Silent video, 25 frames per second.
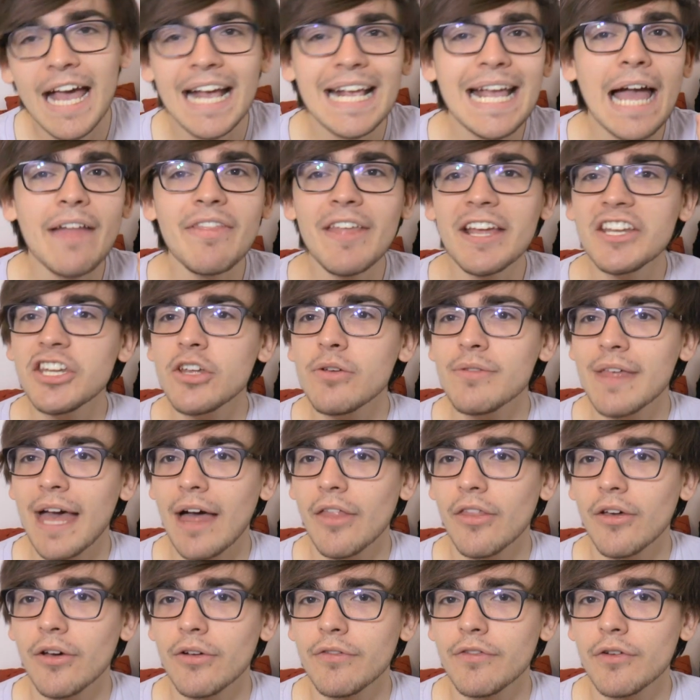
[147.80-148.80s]
Can they do
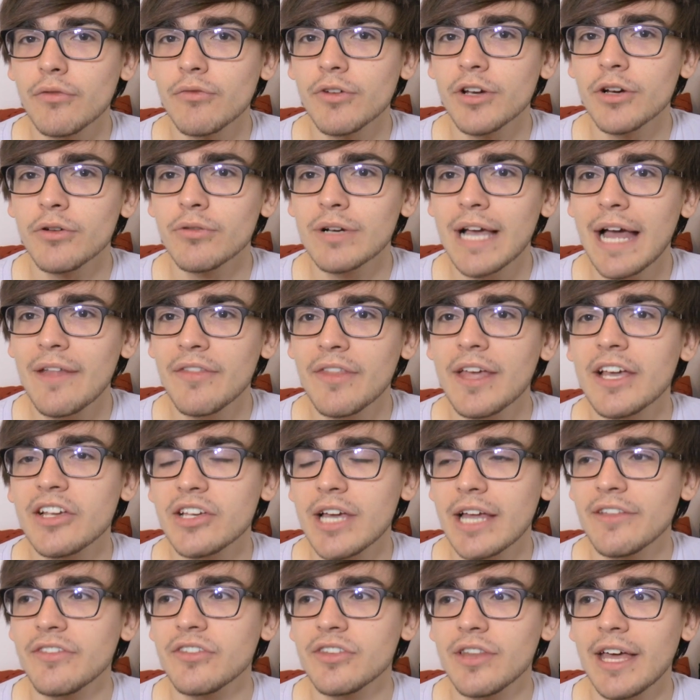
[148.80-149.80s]
that though, for real? Can
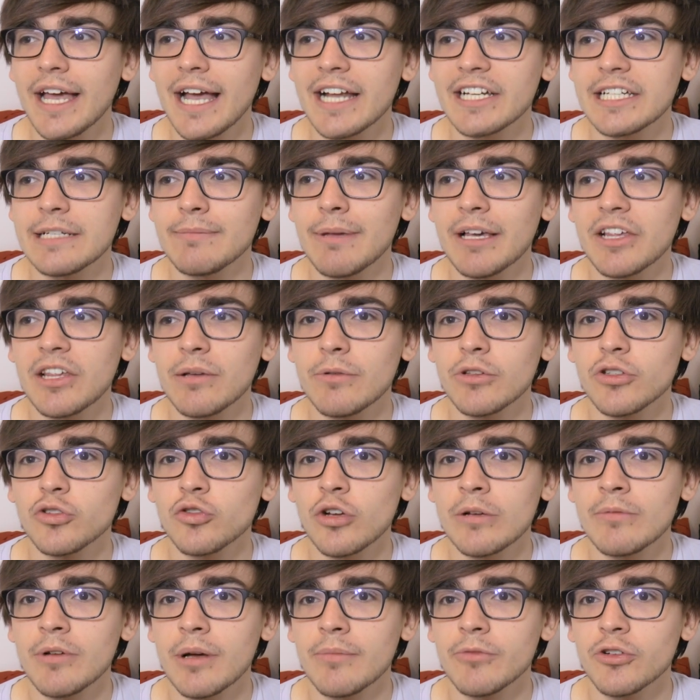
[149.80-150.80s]
they actually make someone's
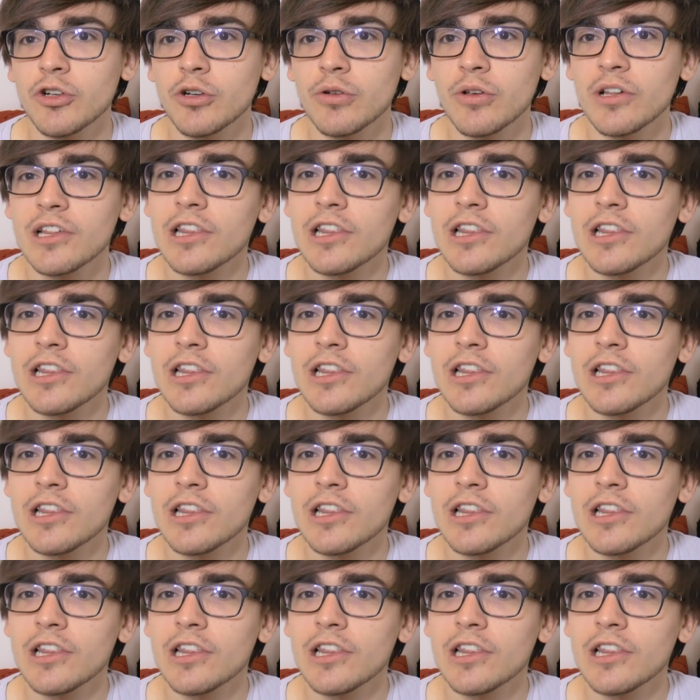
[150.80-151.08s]
dream come true?